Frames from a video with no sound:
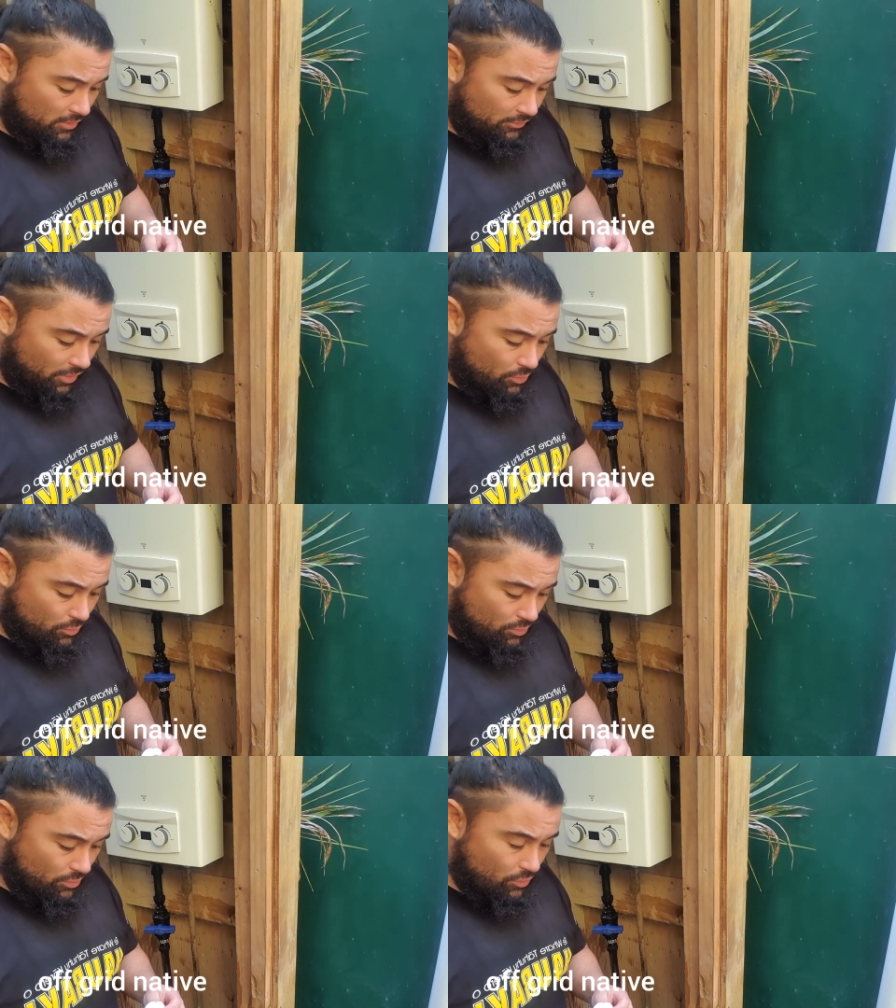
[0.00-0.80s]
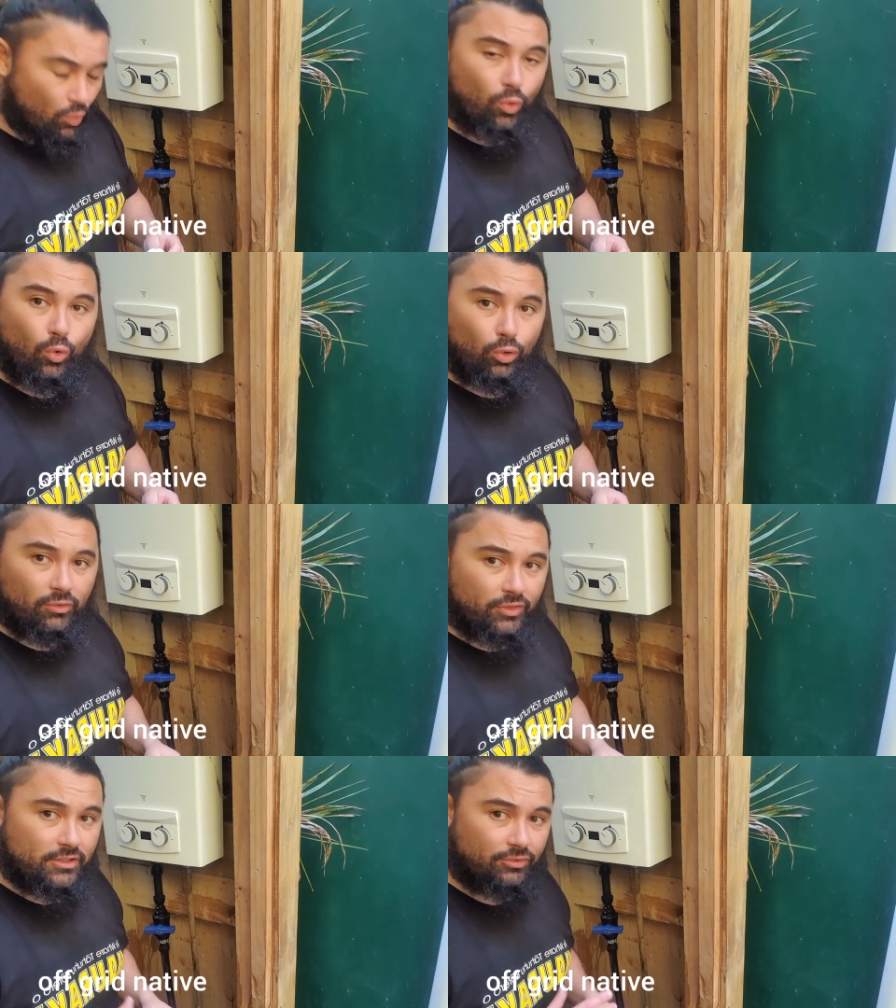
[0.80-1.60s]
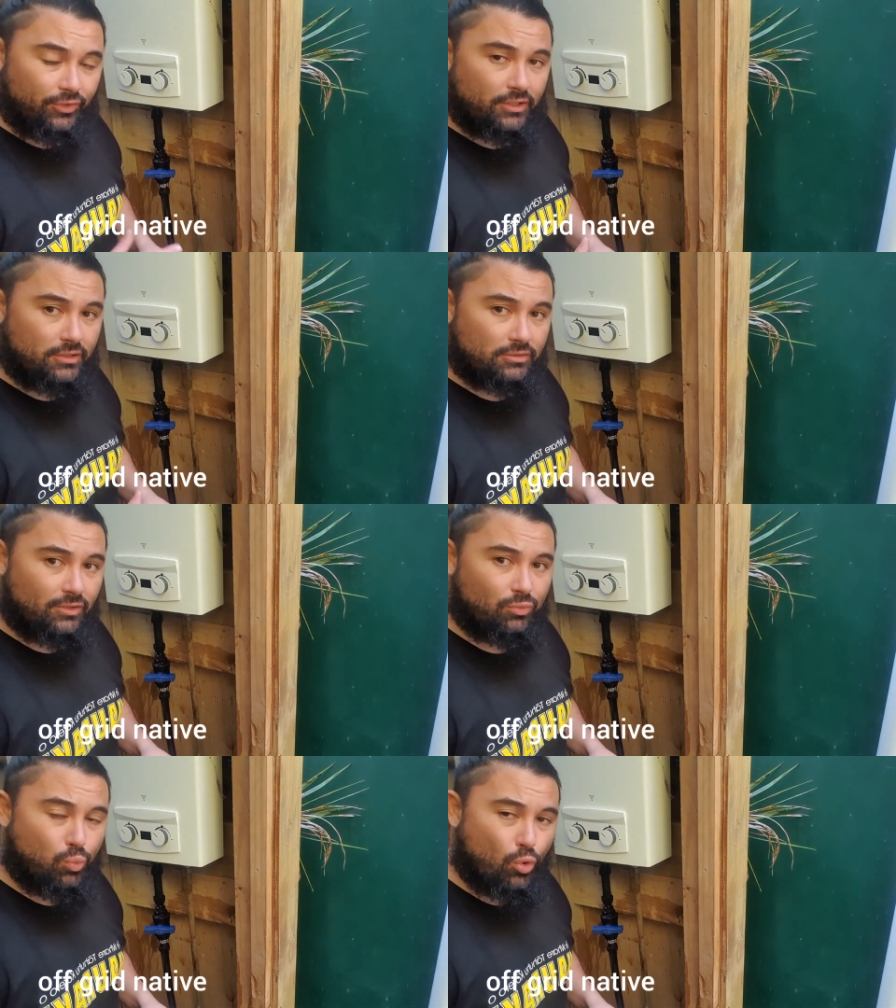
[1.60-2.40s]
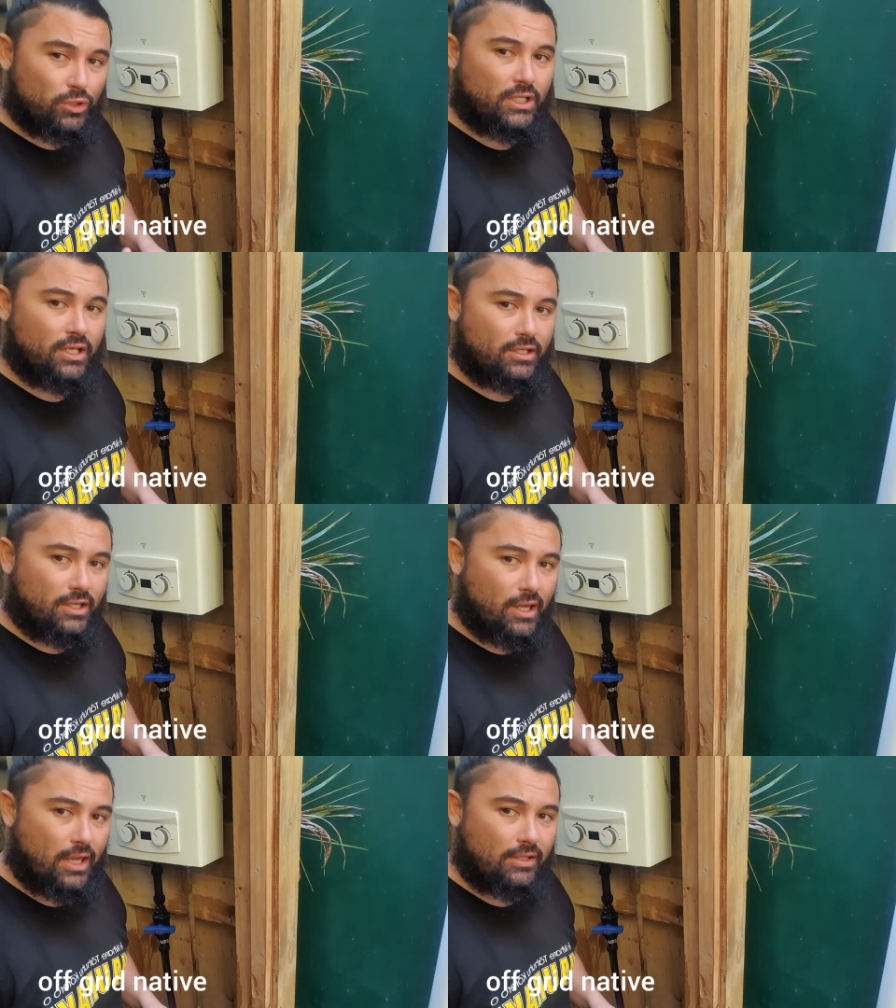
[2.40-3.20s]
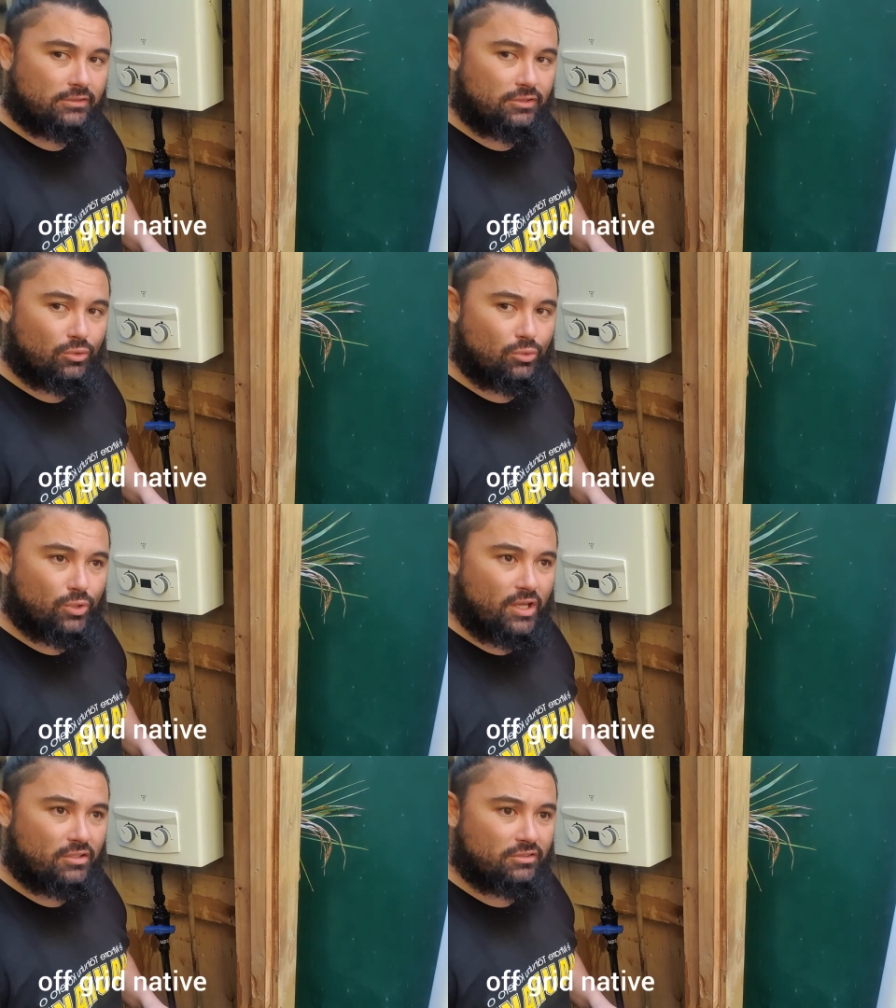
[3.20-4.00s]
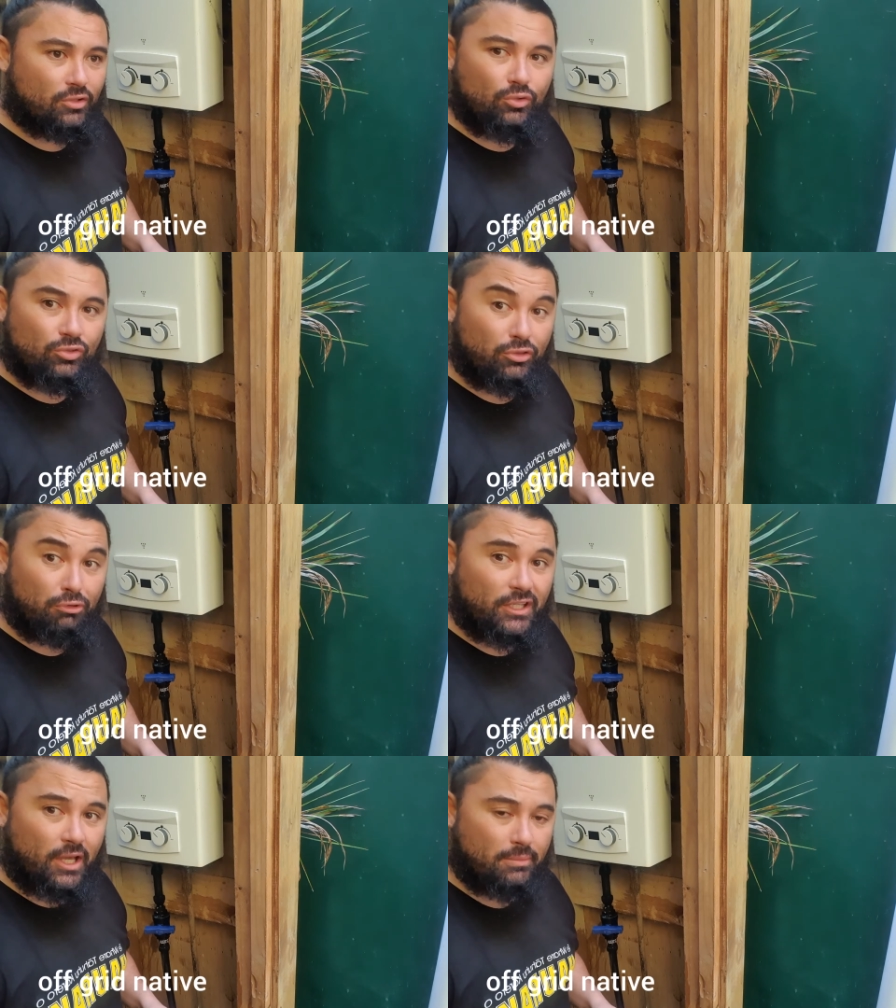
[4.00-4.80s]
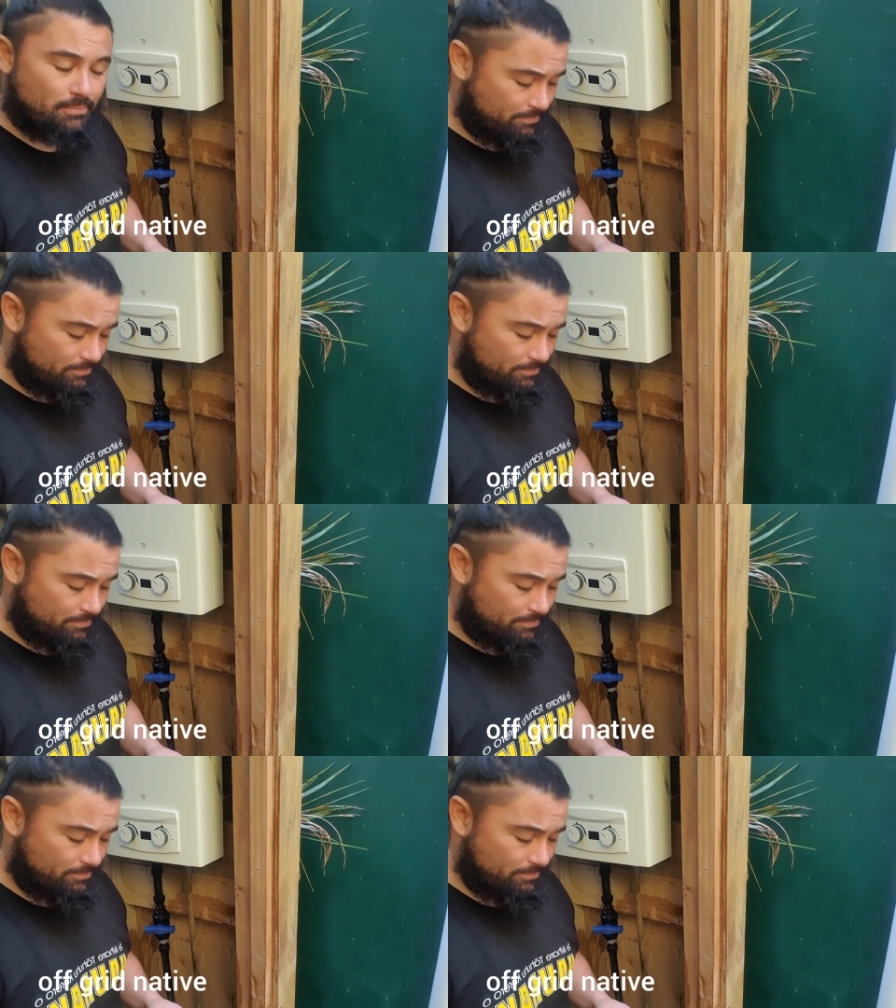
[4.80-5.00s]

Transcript: So all of these fittings of water and gas, you always use thread tape.